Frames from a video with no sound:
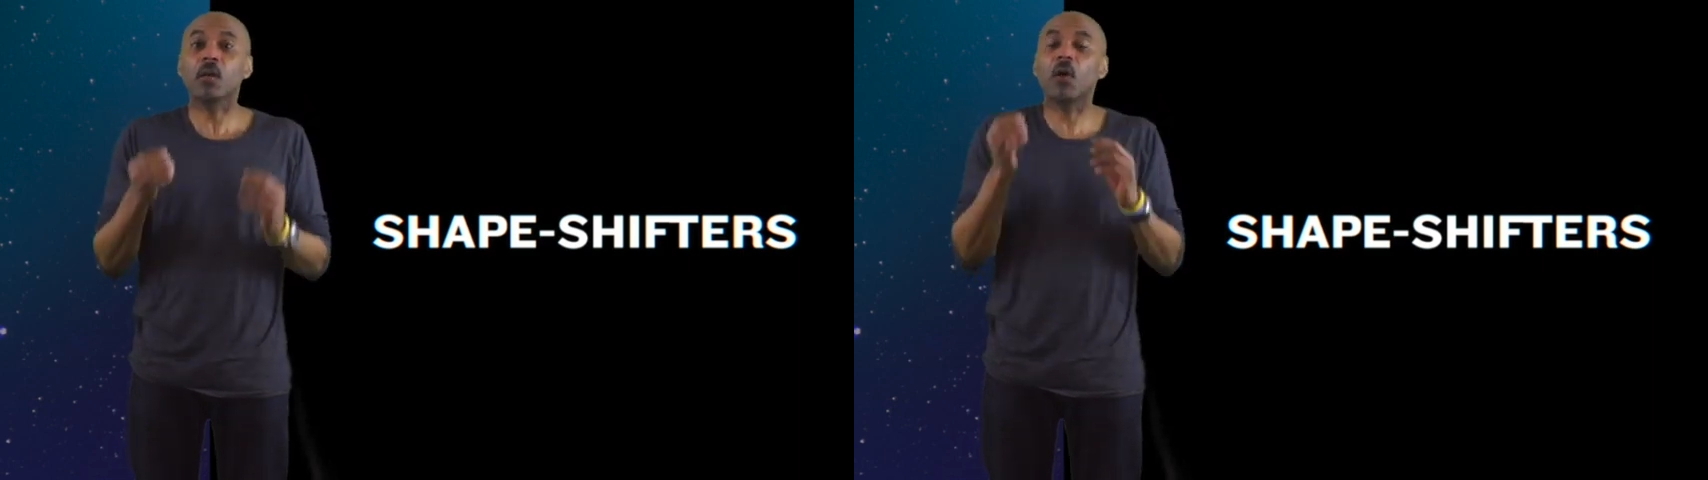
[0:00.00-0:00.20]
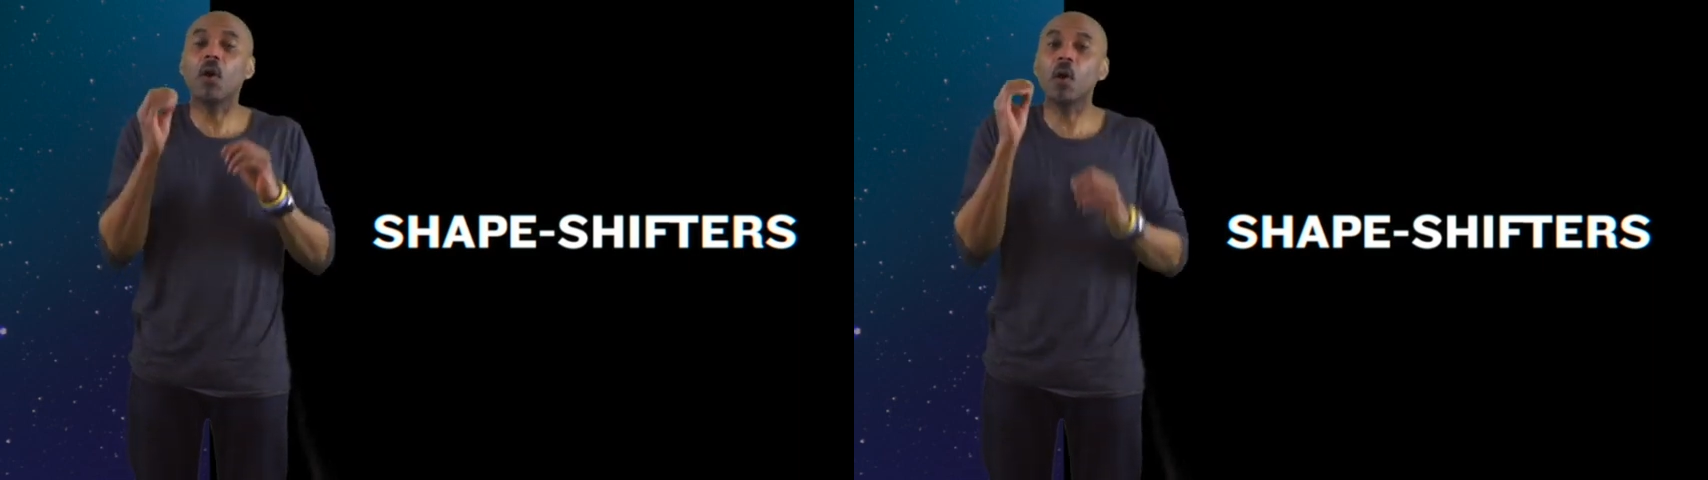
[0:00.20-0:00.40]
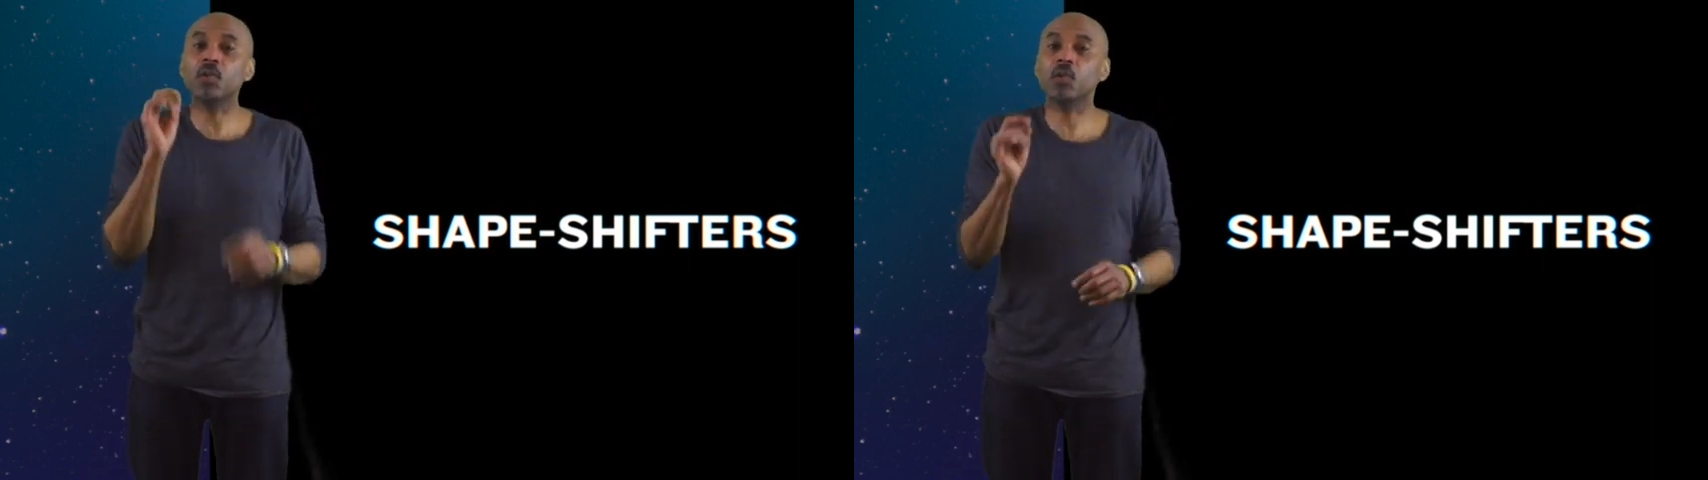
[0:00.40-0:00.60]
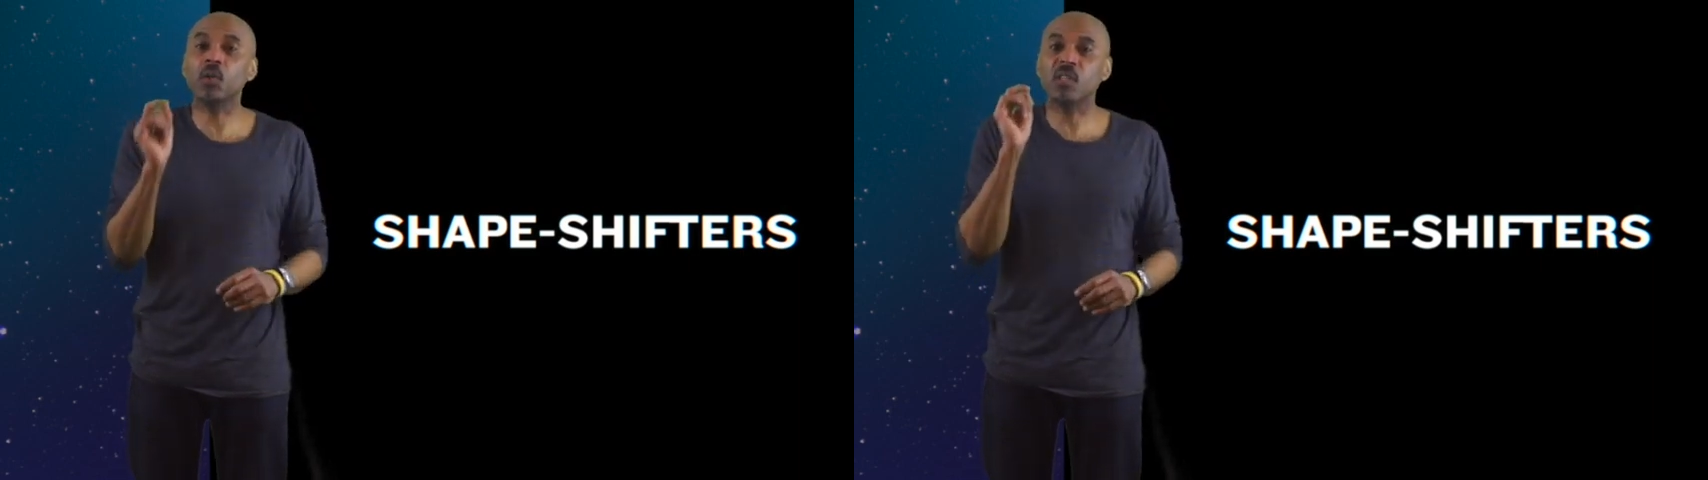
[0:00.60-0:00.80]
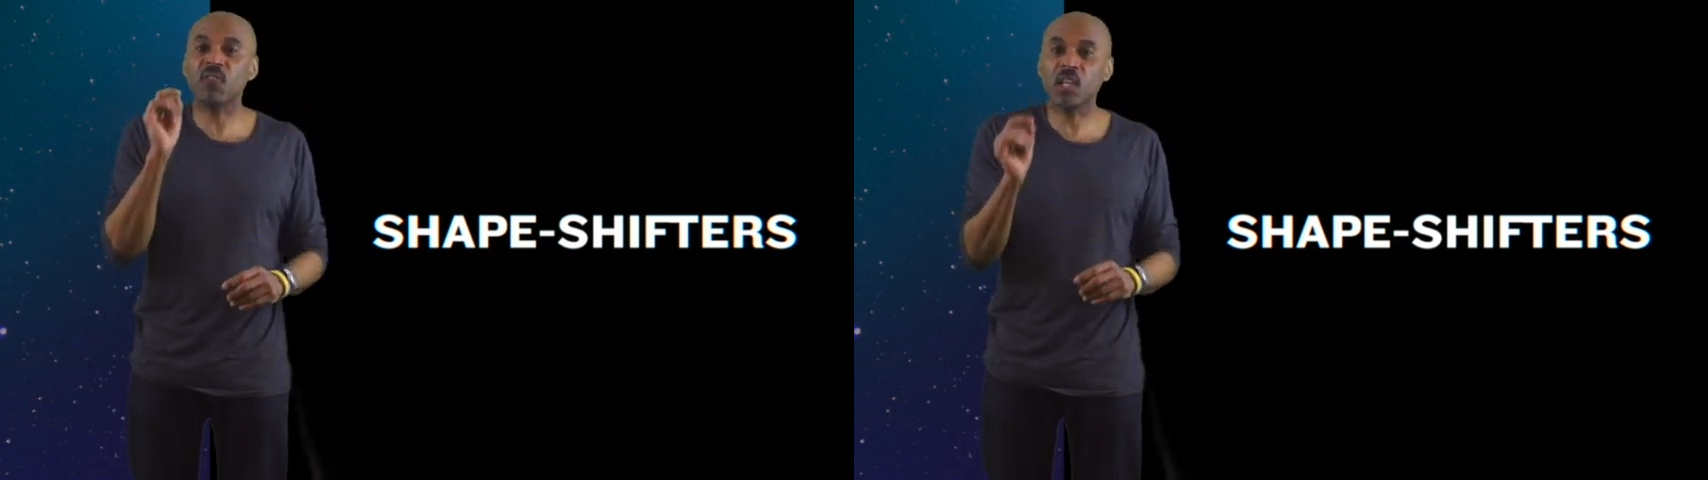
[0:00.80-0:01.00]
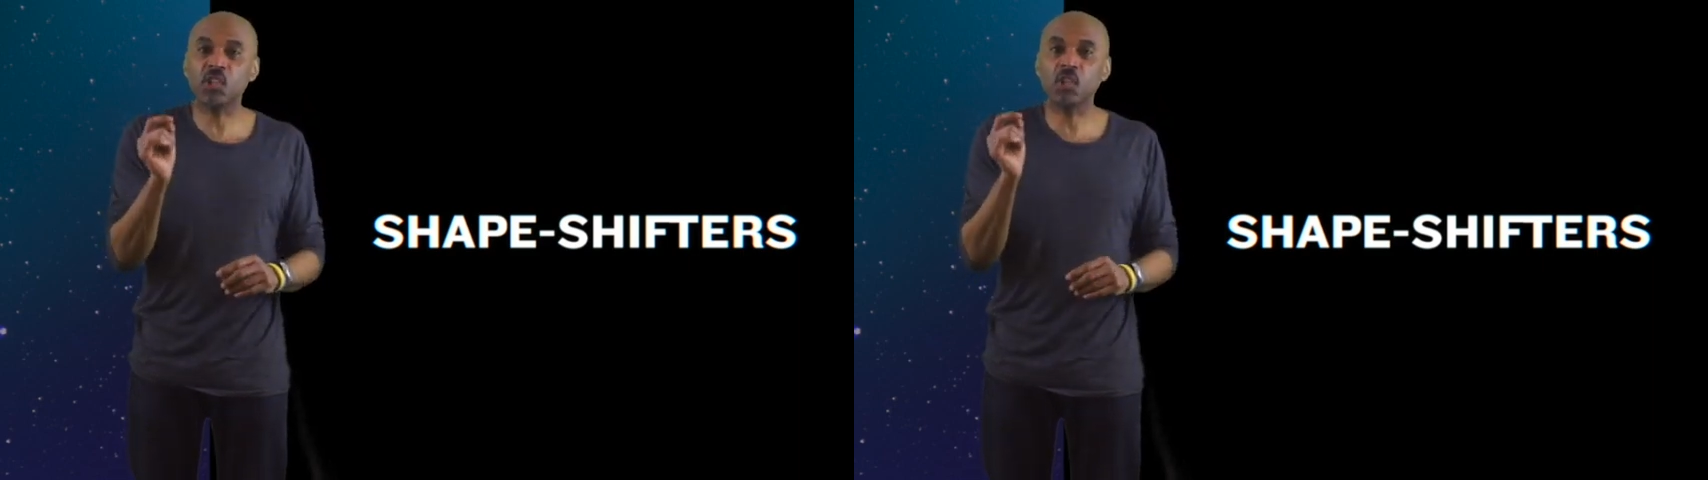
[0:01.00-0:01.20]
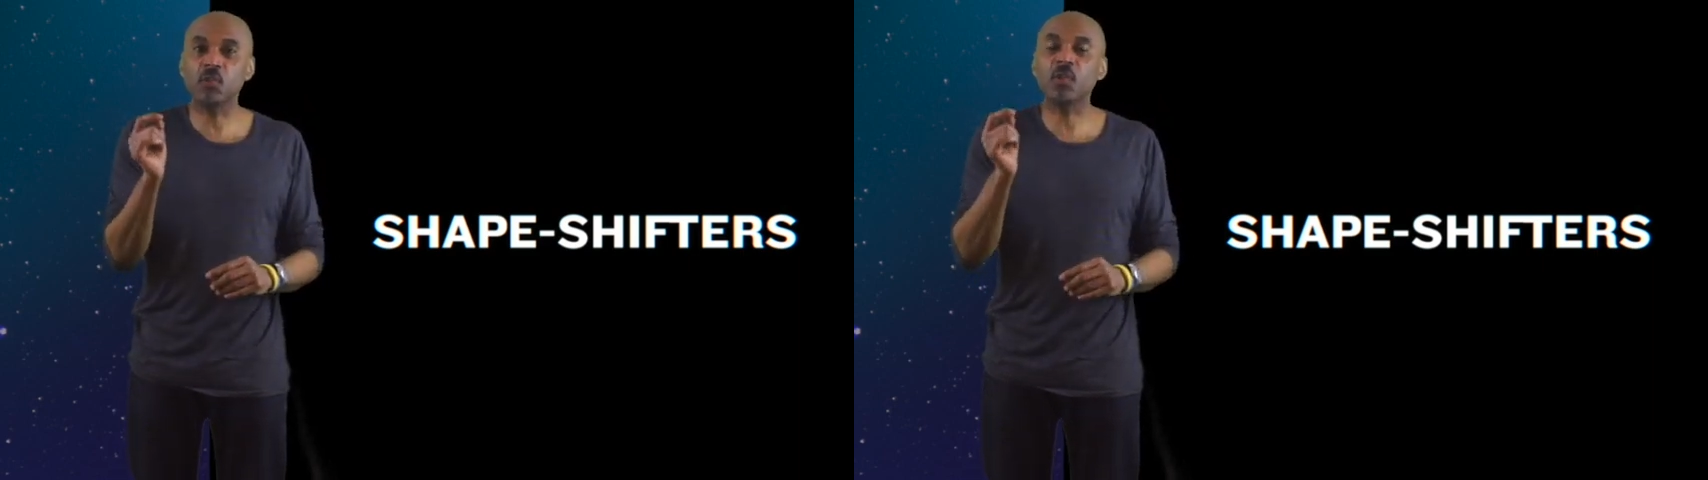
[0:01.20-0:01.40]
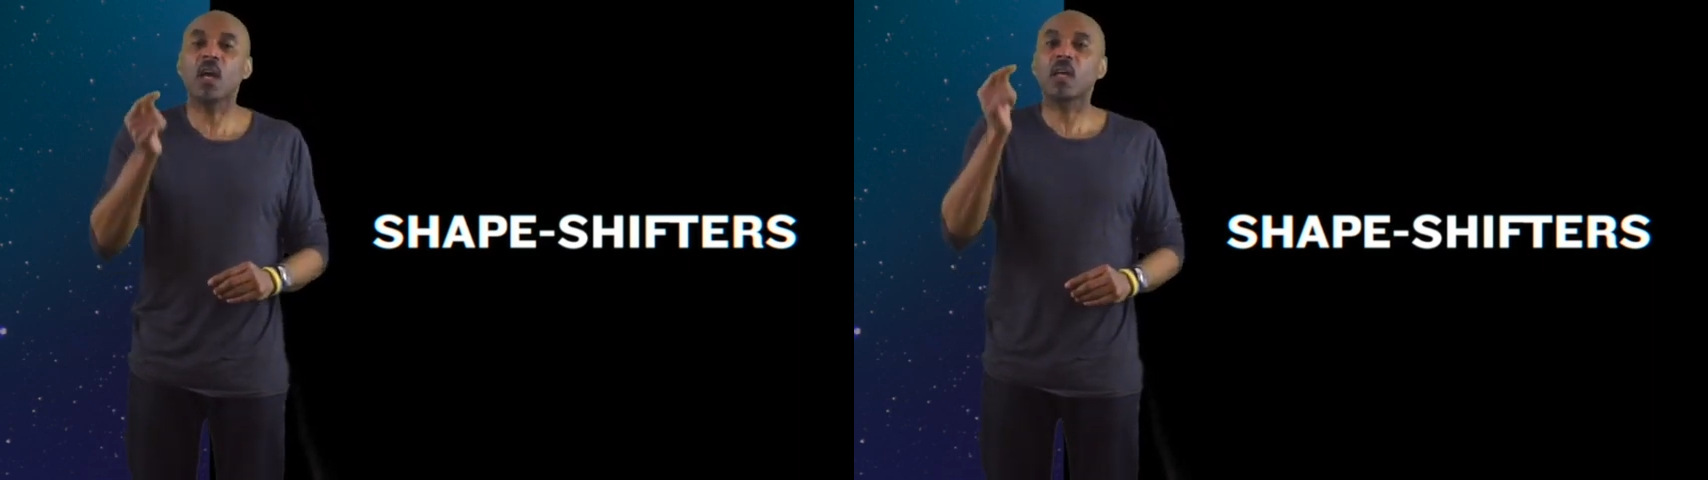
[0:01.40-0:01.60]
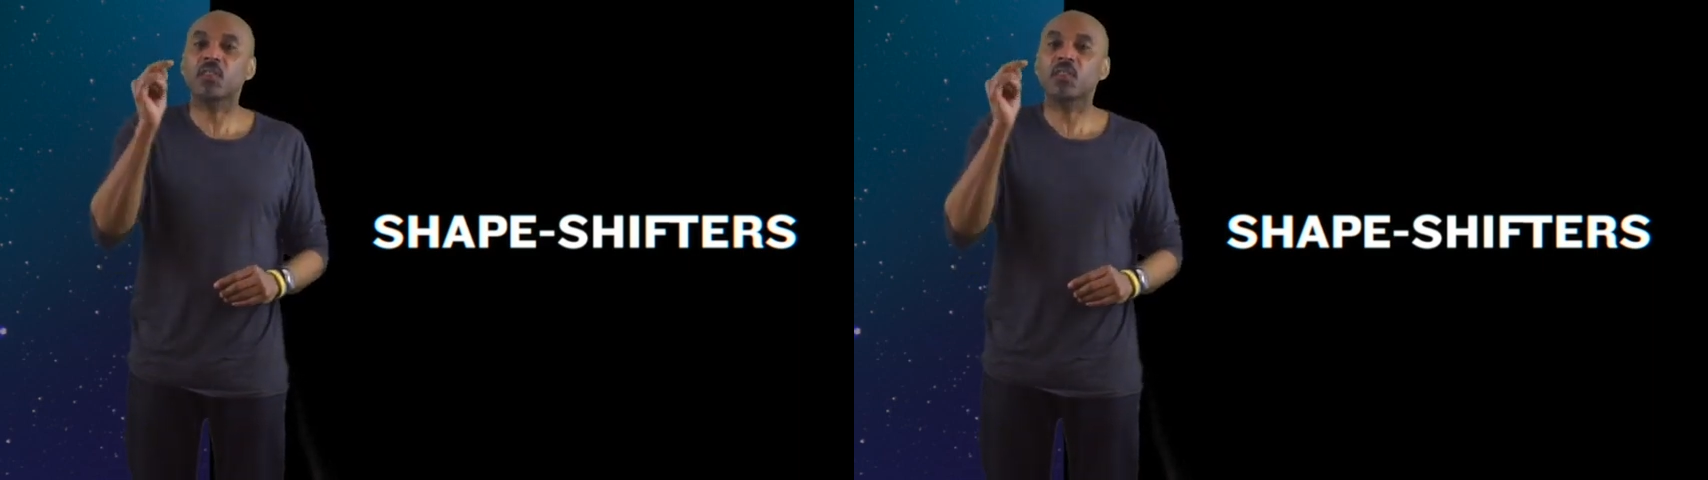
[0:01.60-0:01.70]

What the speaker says: There are all sorts of issues